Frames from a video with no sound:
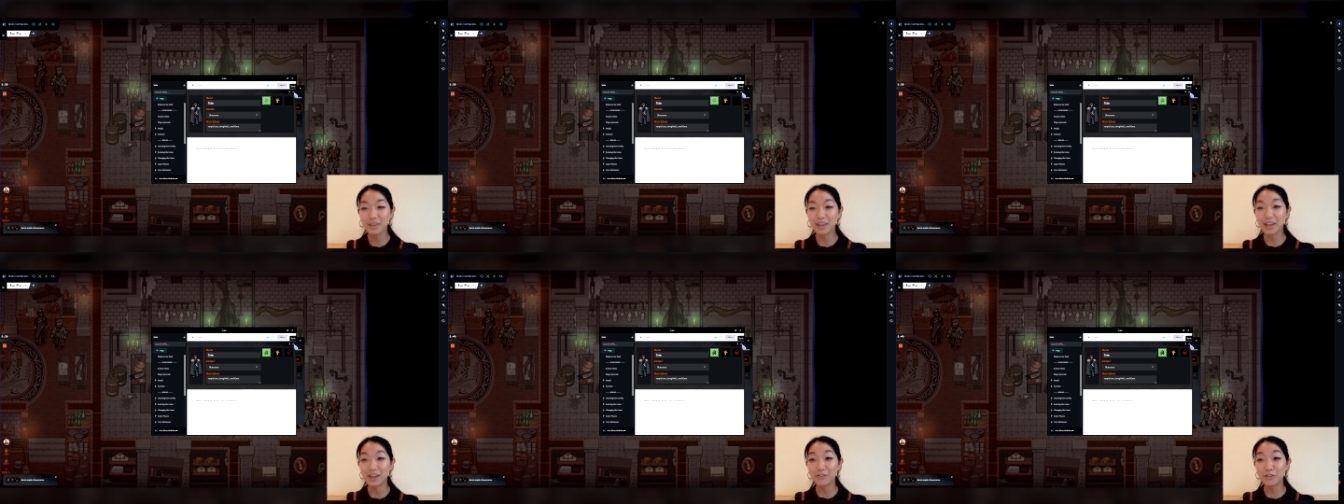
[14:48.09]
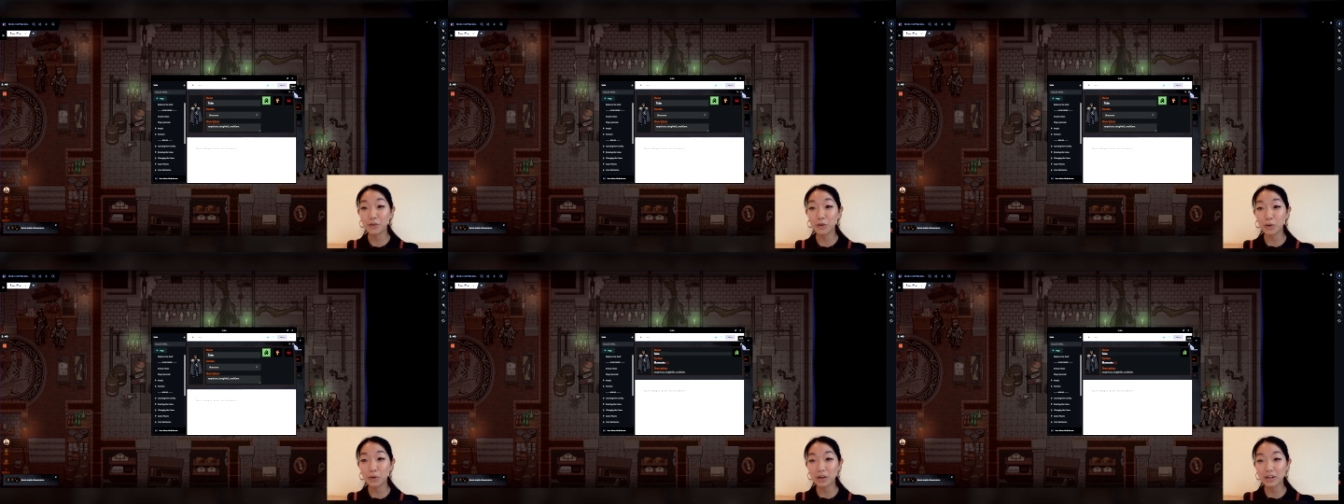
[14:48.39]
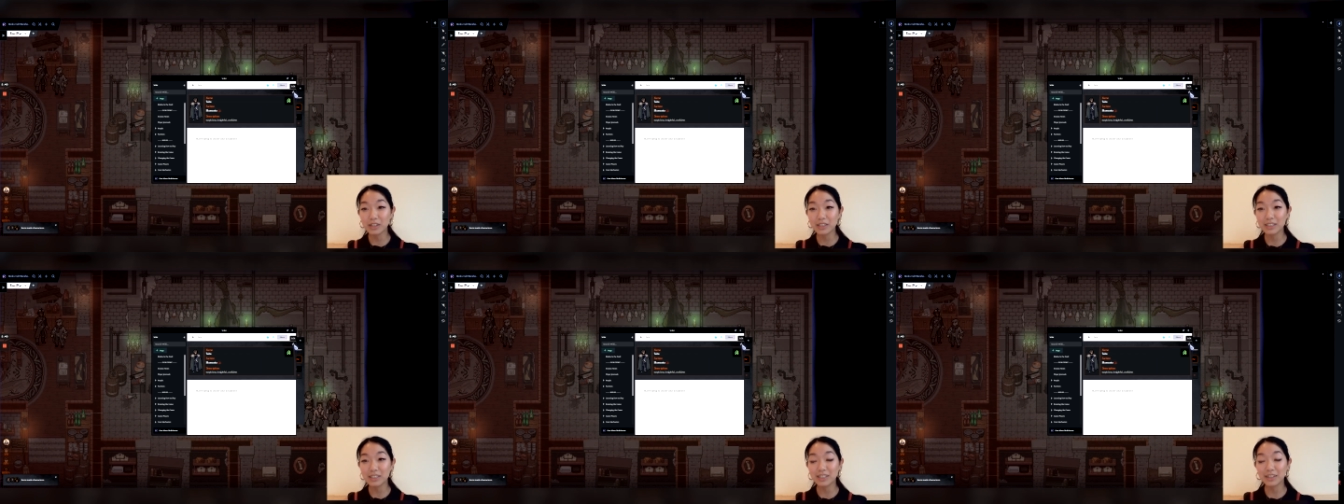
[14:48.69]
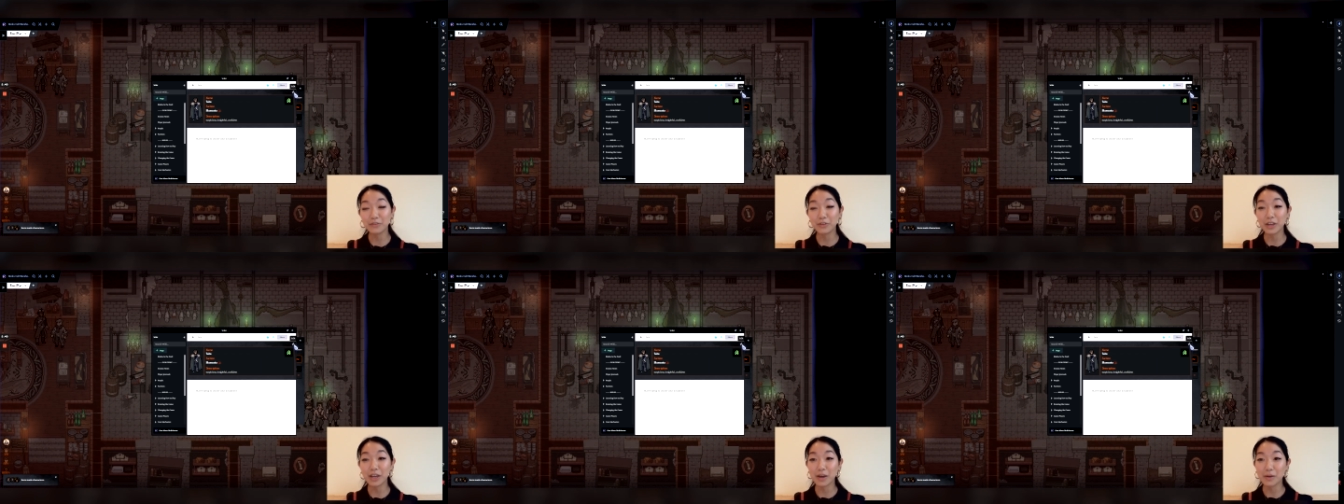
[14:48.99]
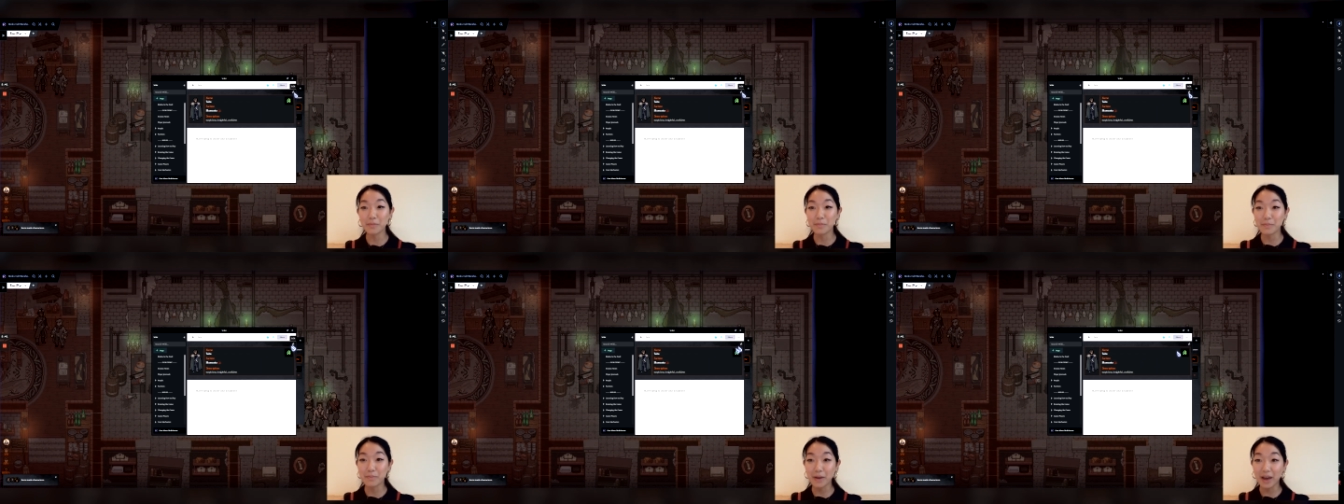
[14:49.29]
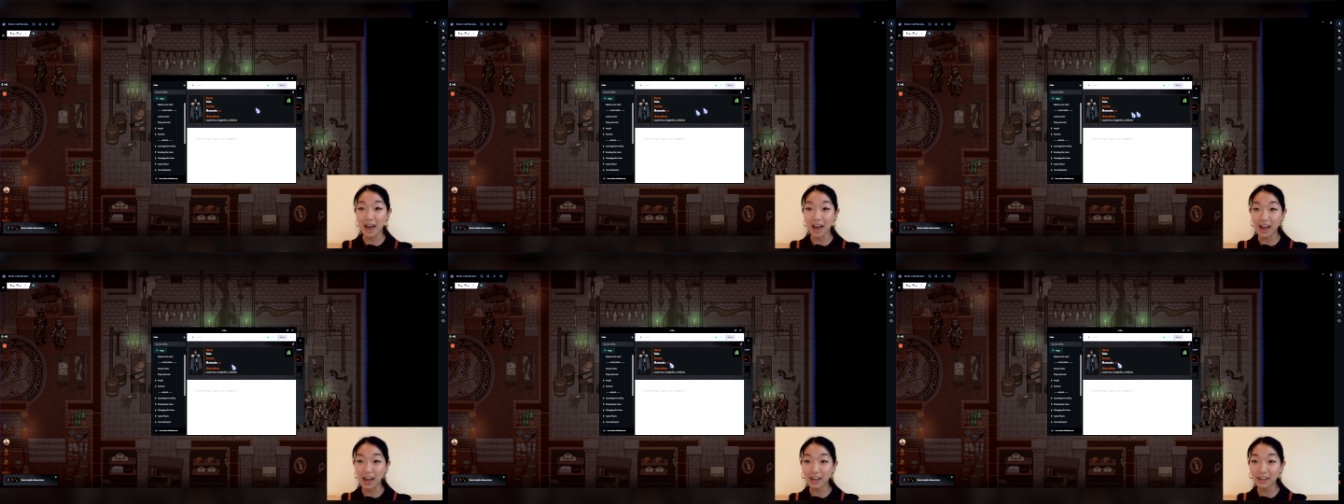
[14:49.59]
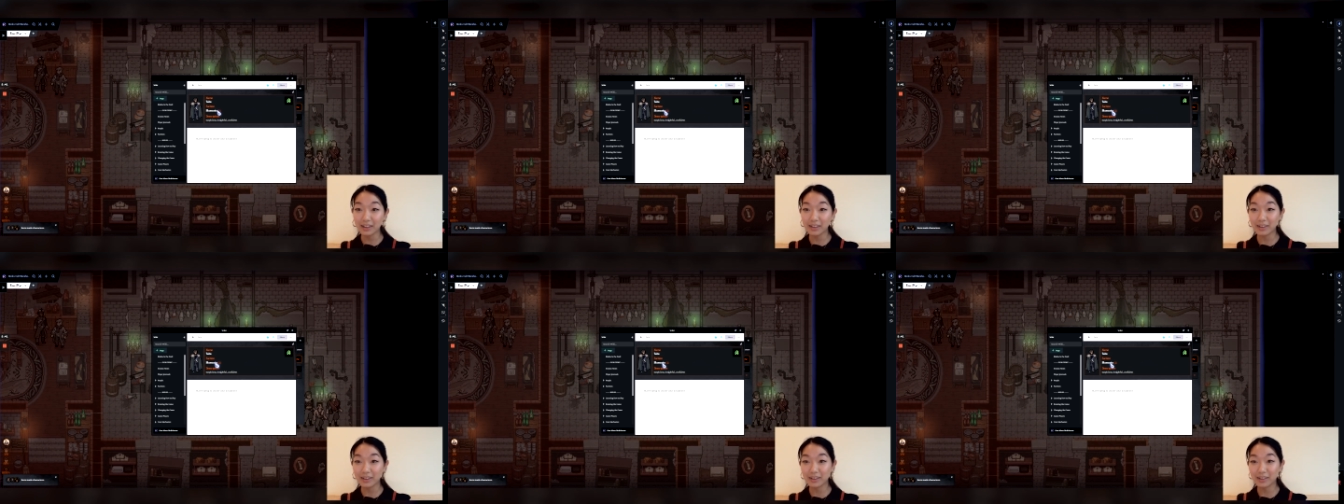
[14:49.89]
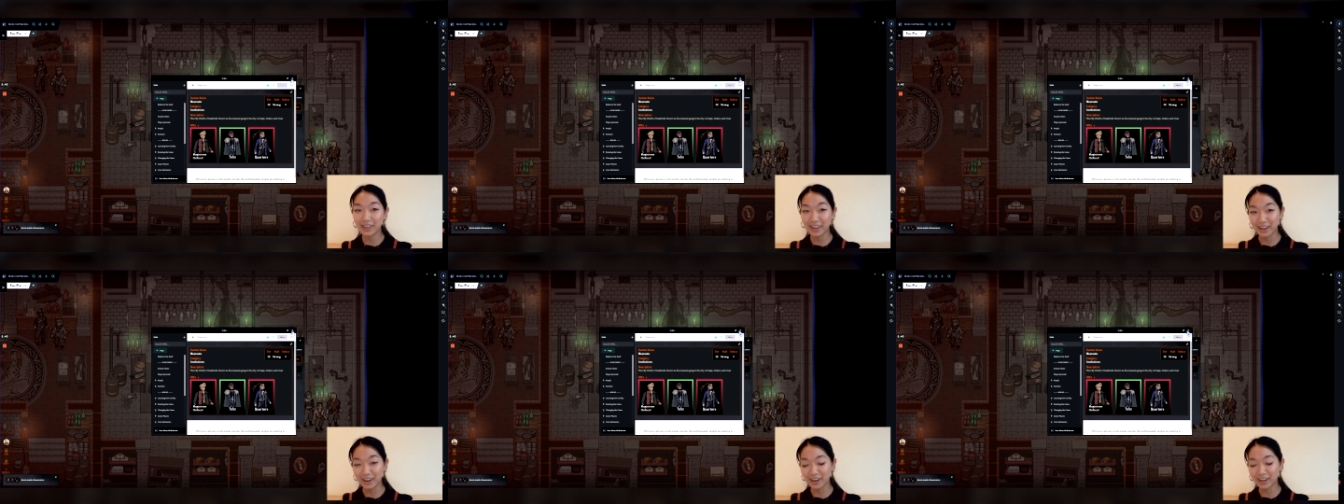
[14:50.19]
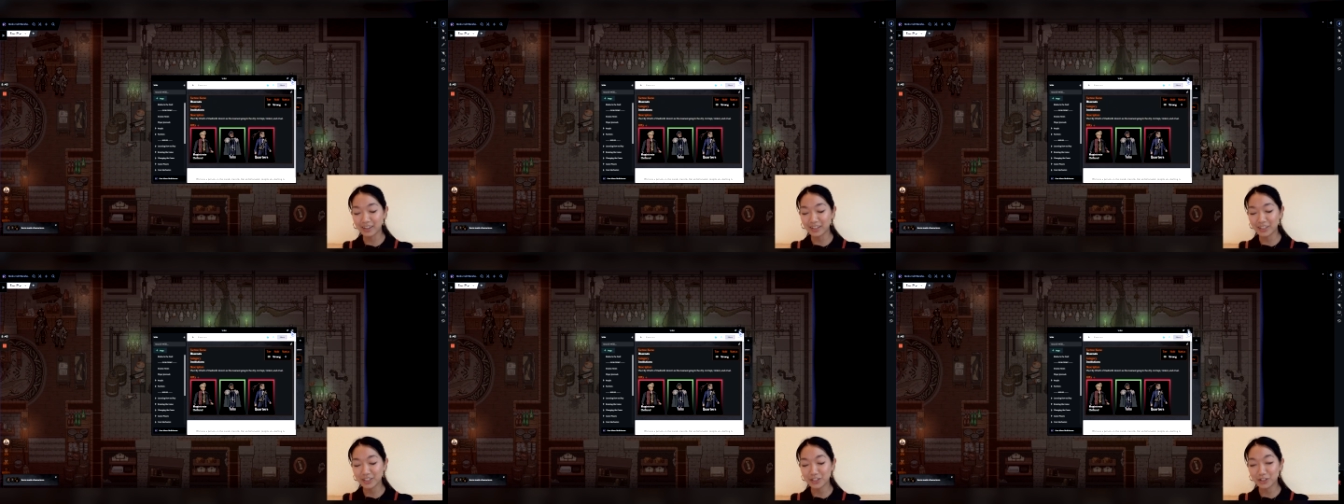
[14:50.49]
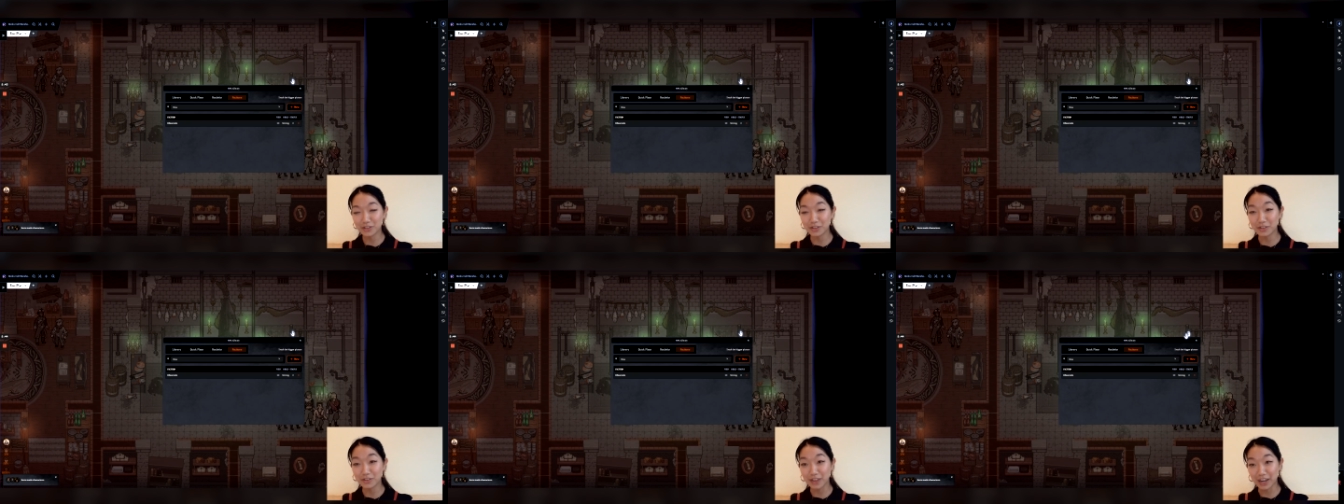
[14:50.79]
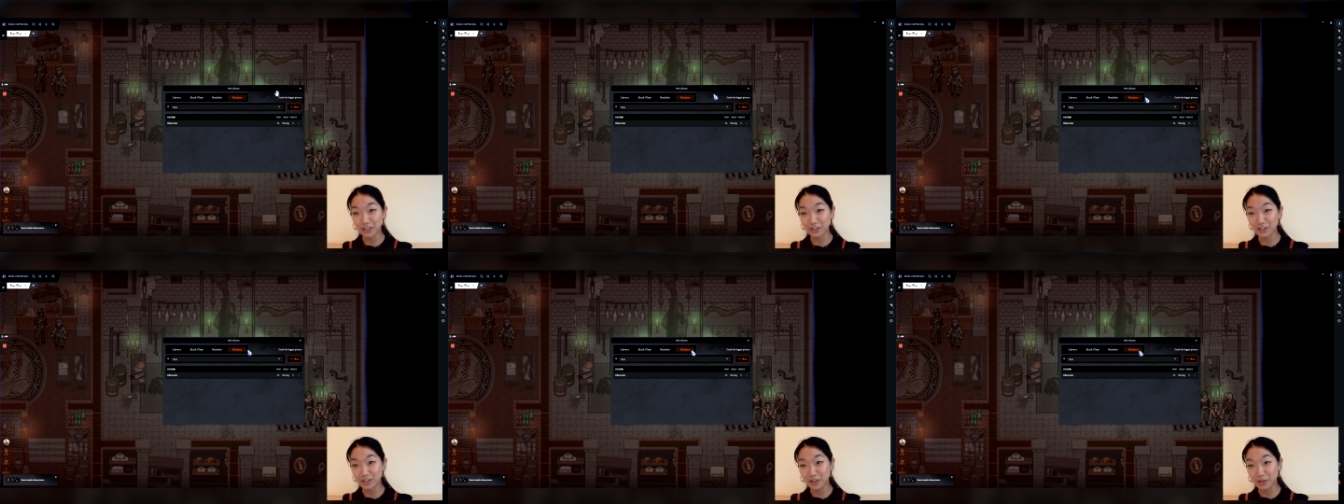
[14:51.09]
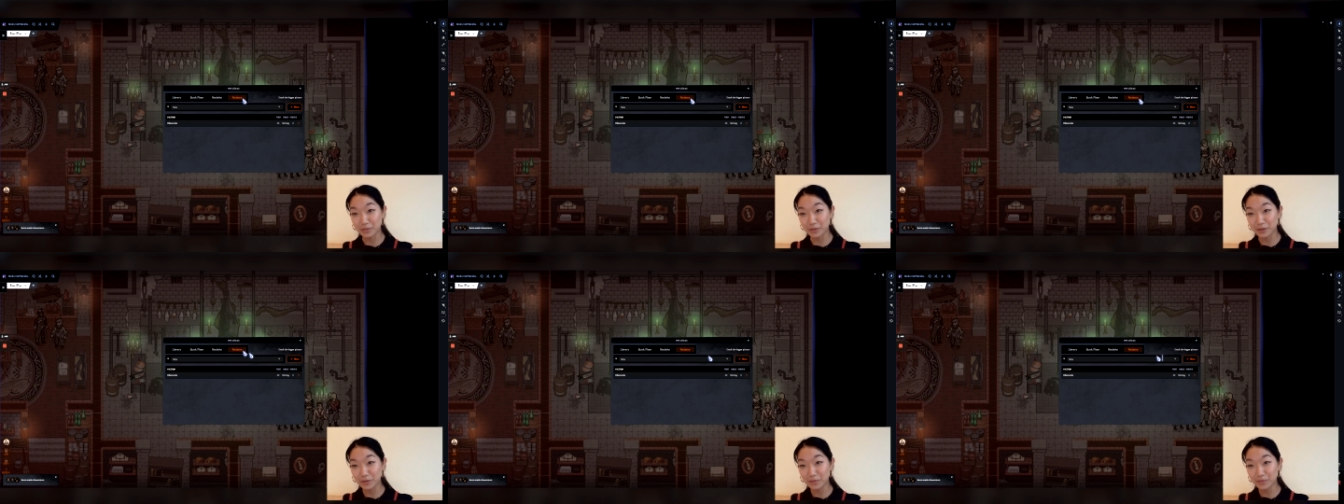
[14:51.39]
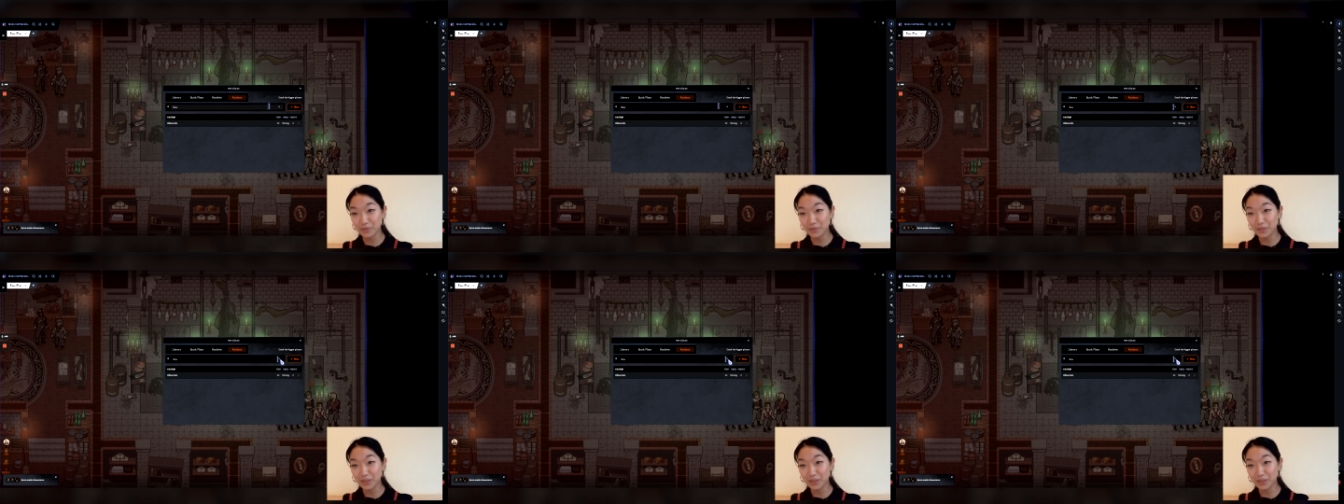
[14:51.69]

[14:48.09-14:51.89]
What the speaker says: And of course, if we come back here to the faction table,